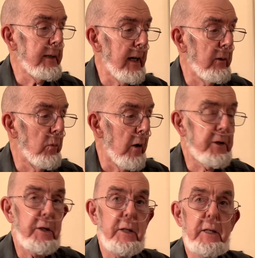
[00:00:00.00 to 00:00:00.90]
said,
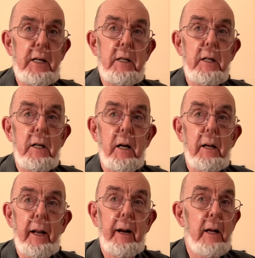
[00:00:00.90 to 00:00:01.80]
What's she's teaching?
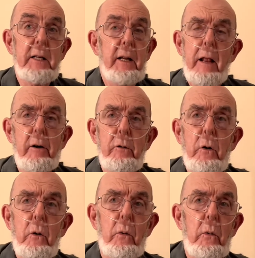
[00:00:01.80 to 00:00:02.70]
And I said, I don't
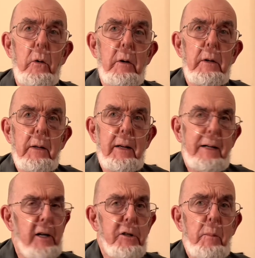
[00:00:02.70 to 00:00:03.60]
know.
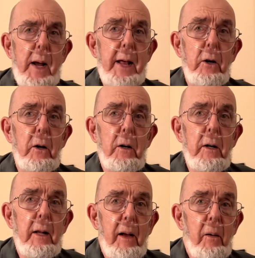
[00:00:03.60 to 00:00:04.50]
It doesn't matter.
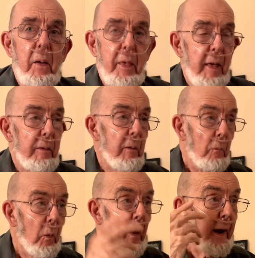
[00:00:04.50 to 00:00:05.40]

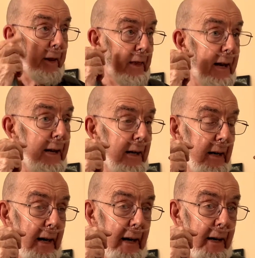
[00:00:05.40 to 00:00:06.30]
What I think
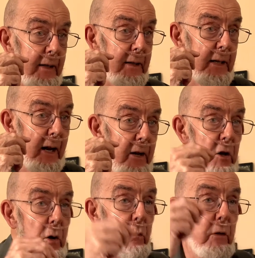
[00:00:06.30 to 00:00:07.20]
is
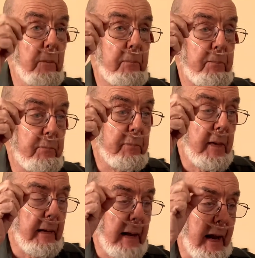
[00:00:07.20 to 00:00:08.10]
you would
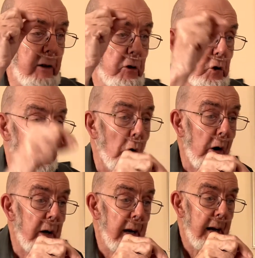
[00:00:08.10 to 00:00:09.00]

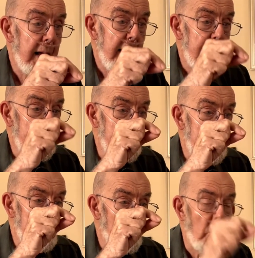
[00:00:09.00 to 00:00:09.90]
enjoy
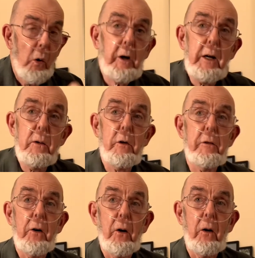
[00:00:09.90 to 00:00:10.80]
working
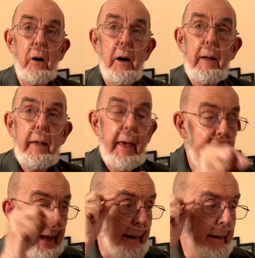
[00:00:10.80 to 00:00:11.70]
with her
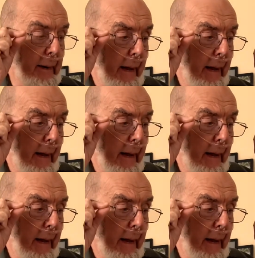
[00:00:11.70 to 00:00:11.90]
and